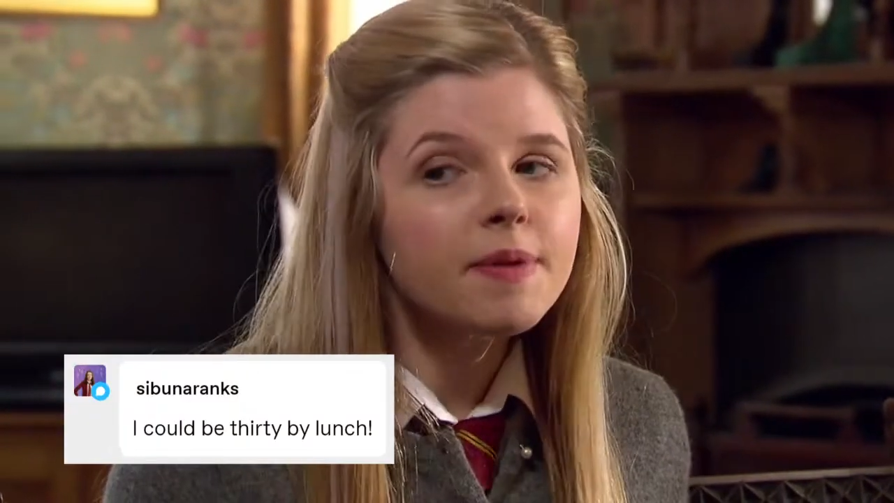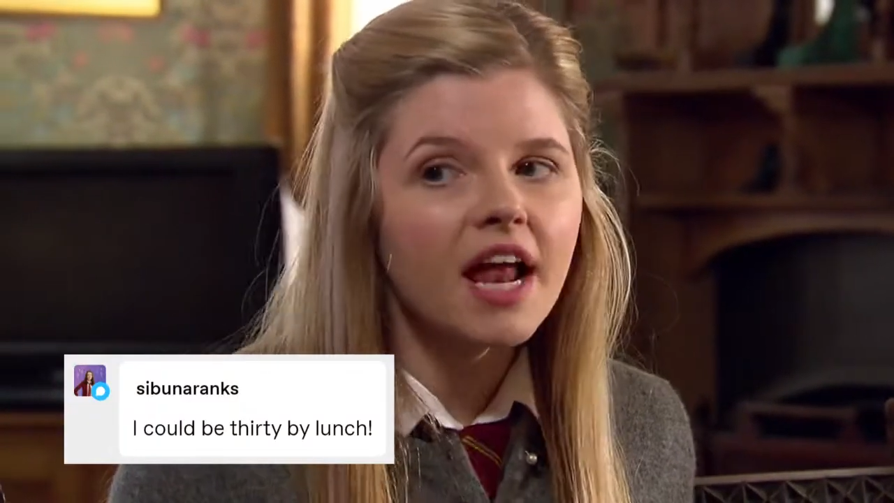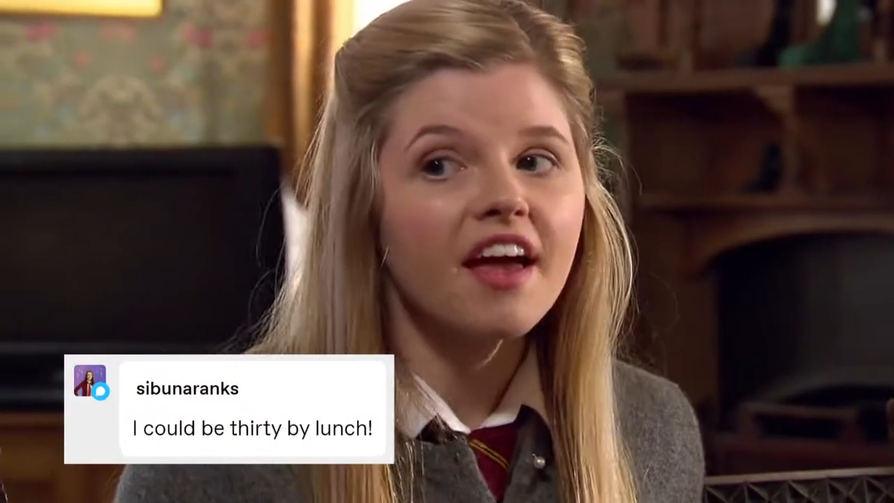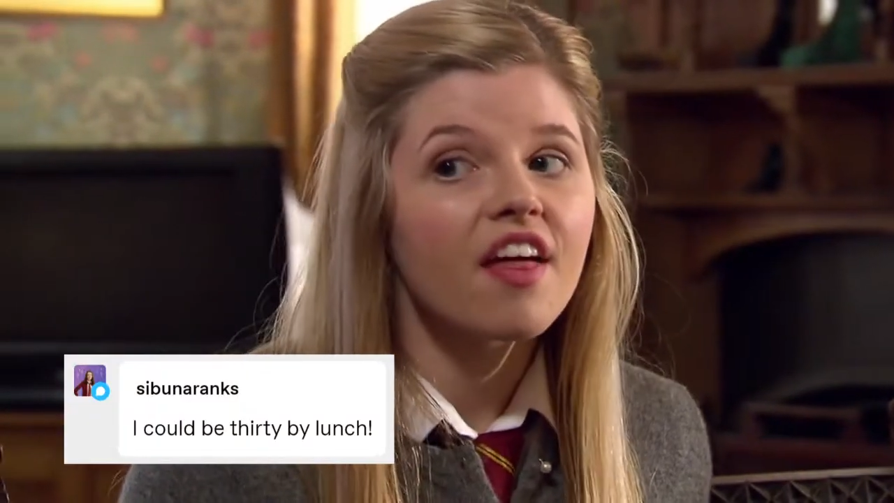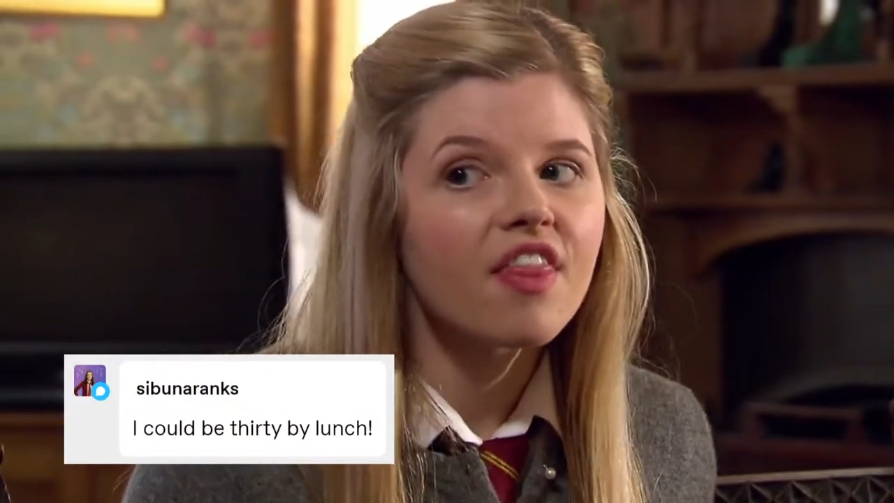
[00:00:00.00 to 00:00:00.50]

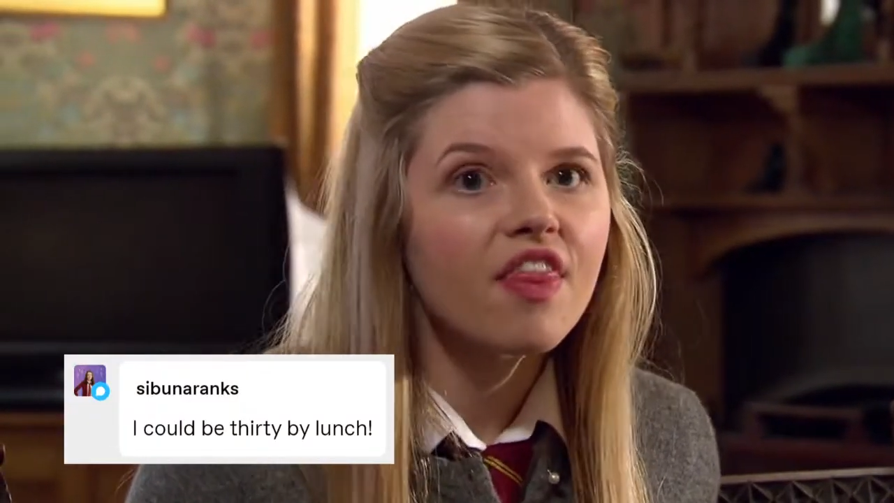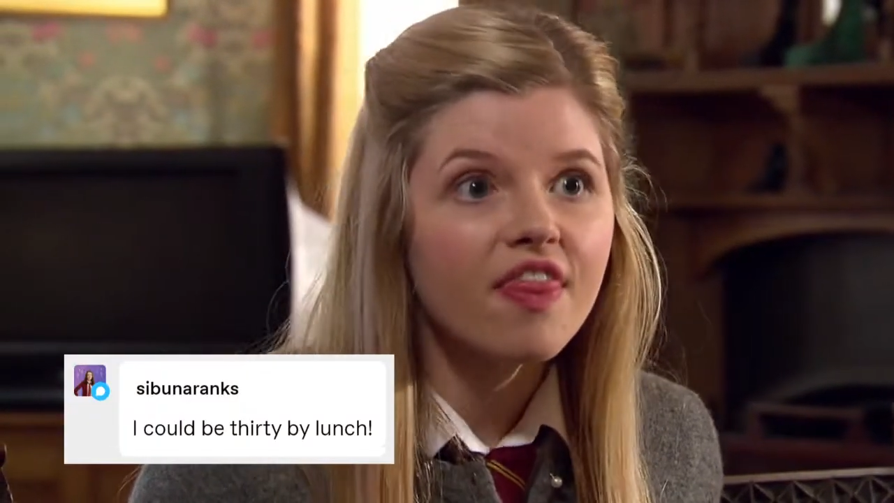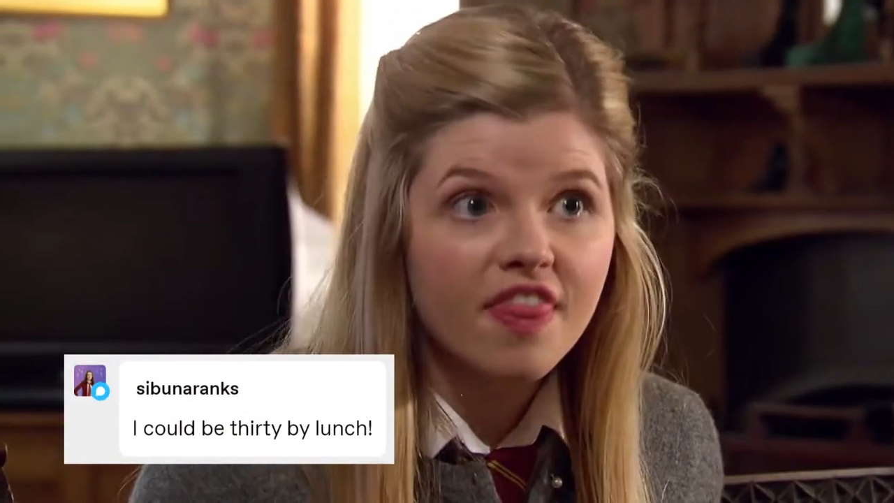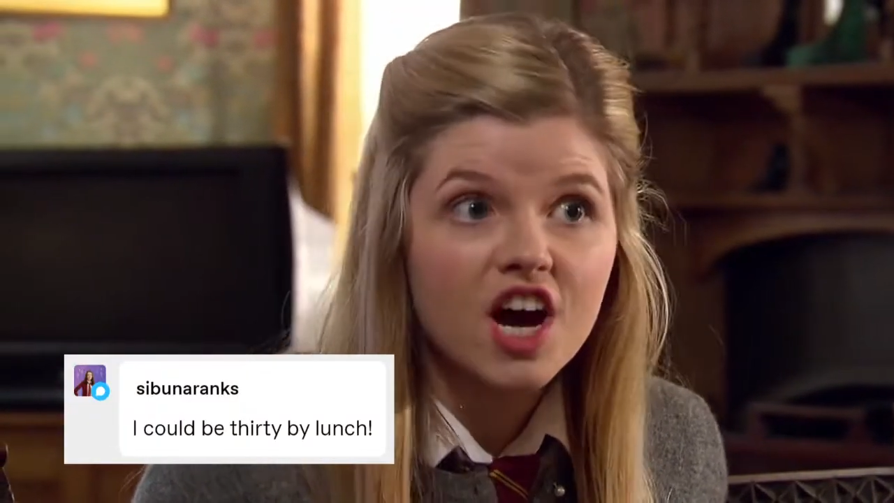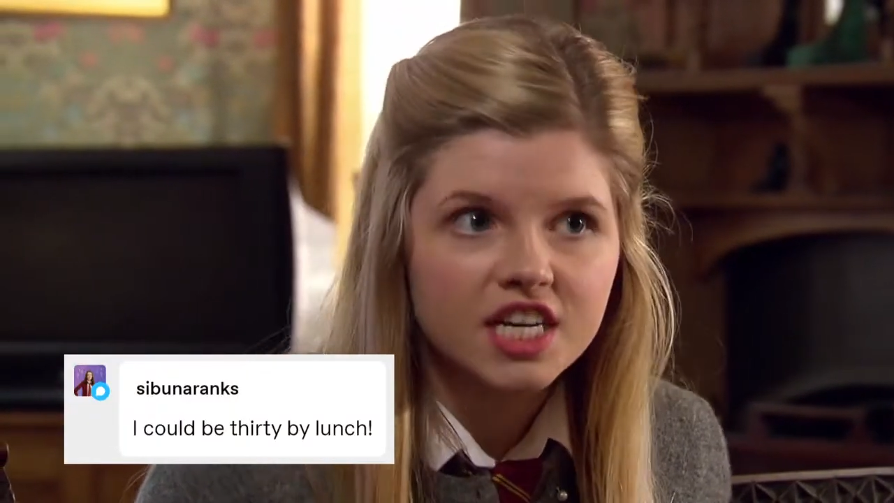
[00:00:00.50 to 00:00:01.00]
like
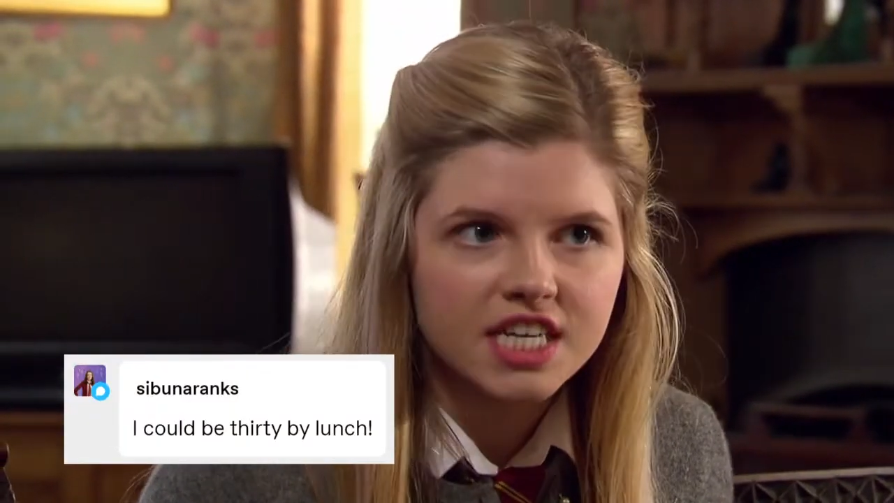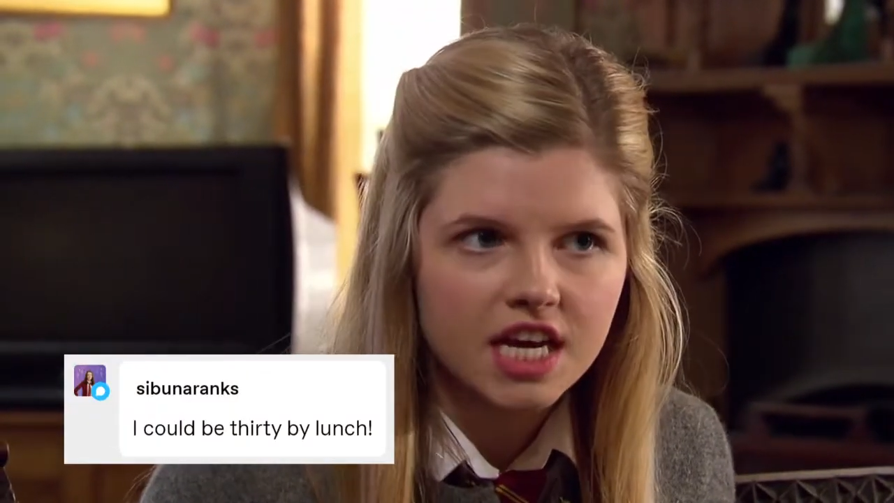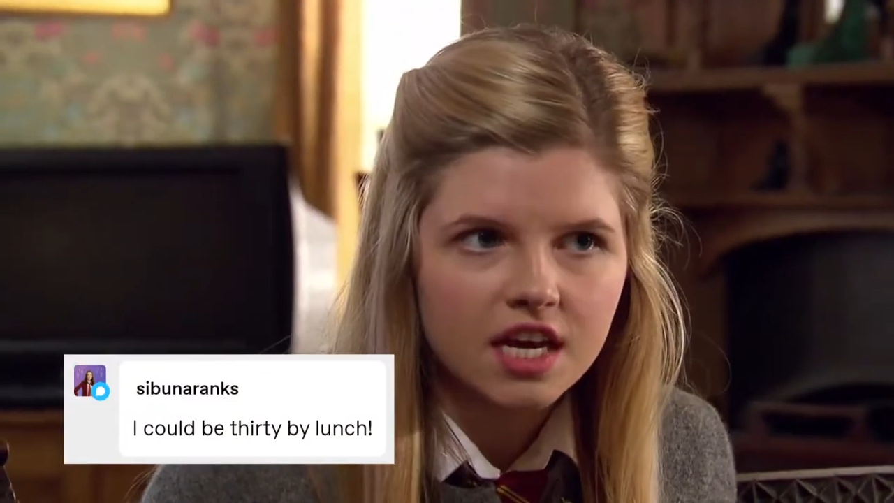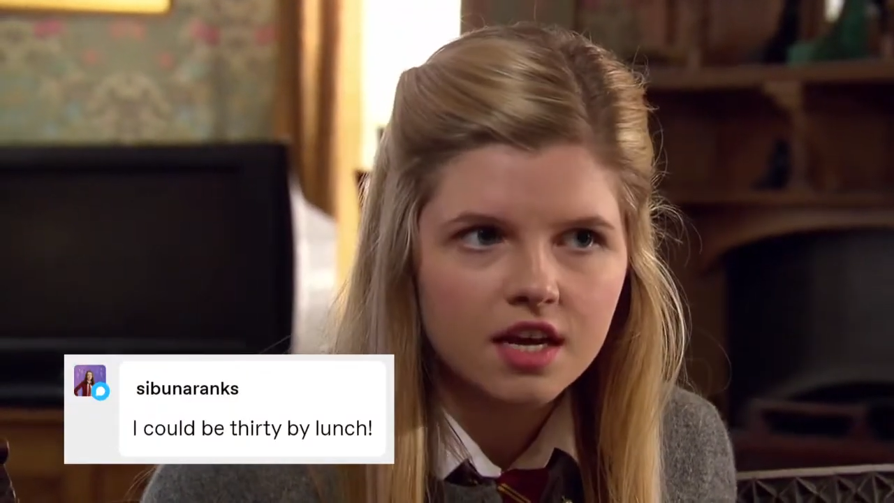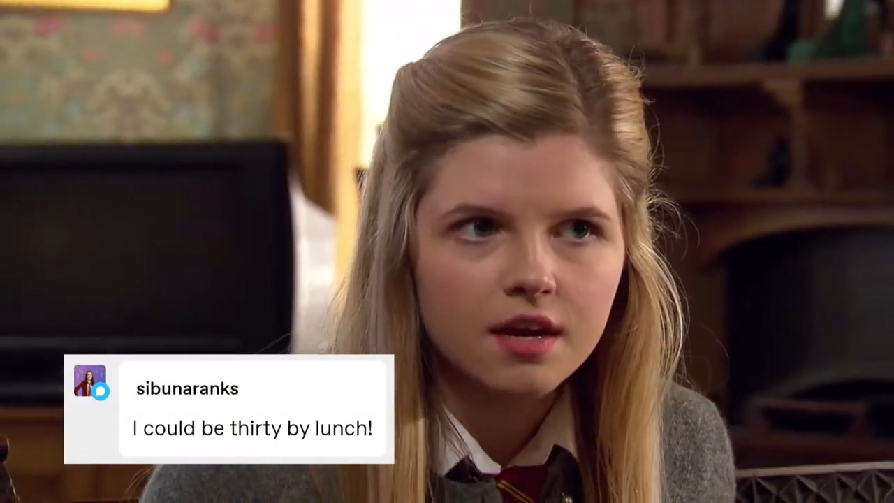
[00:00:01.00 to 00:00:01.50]

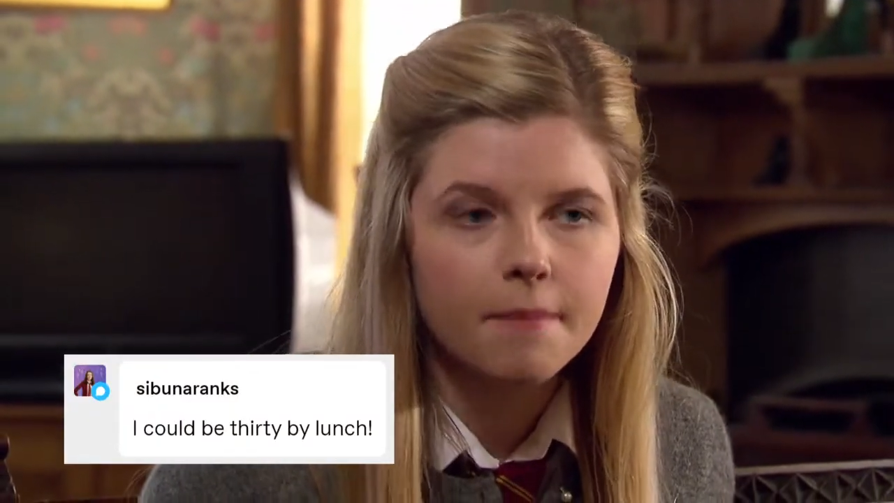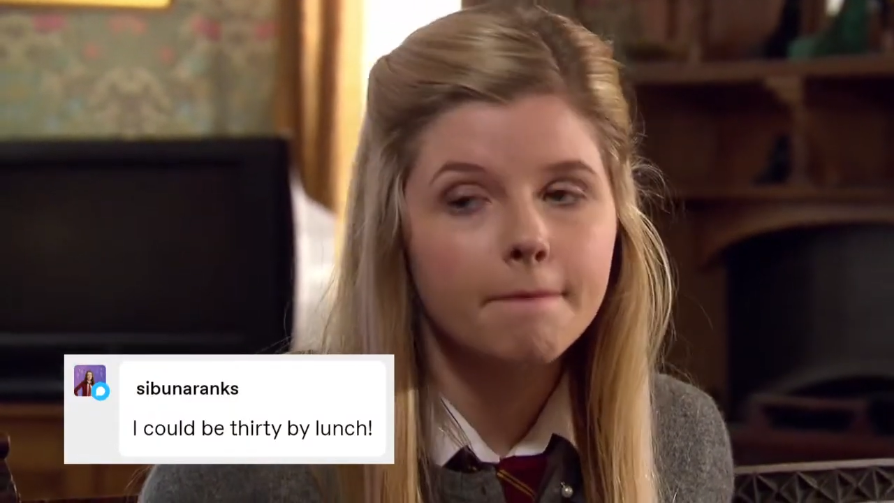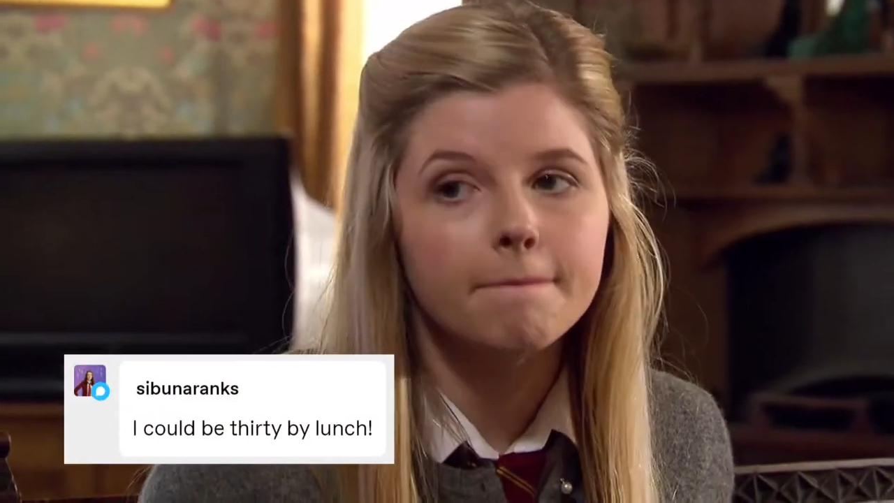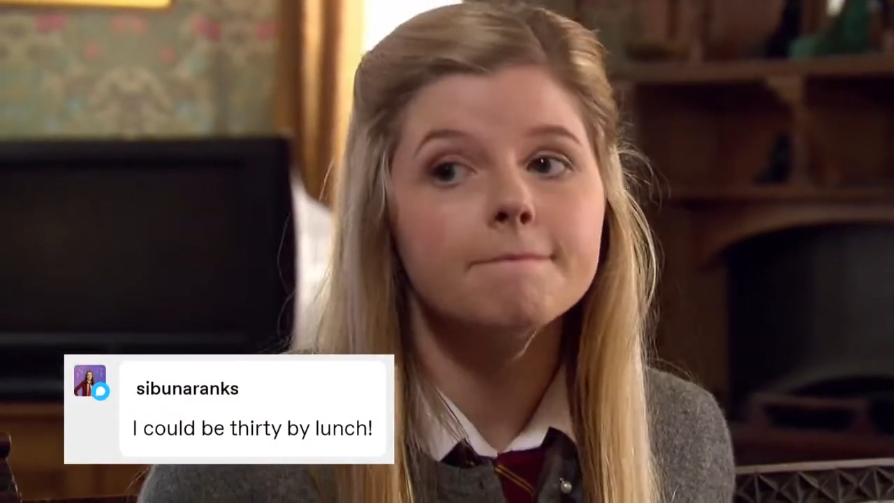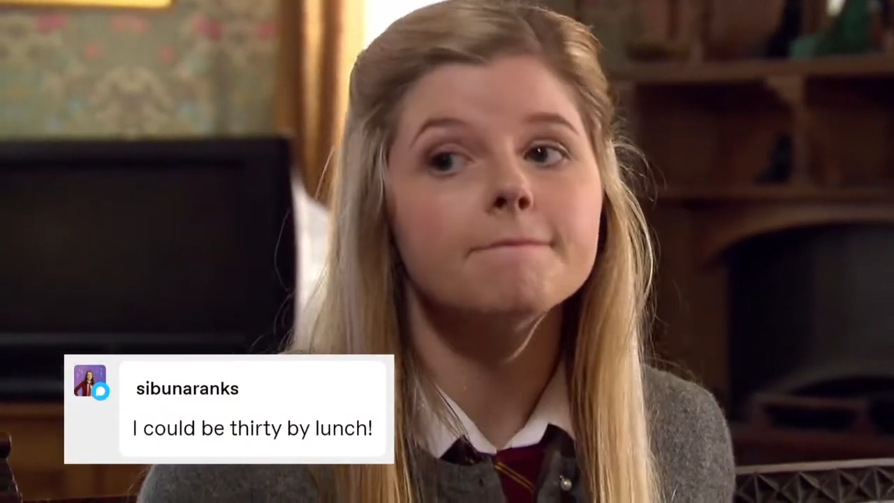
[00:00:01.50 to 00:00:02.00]

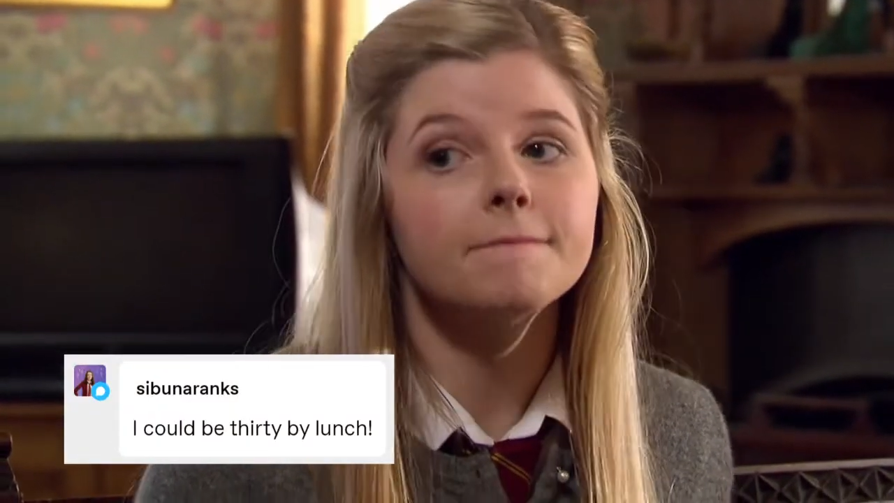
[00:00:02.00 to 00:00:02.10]
30 by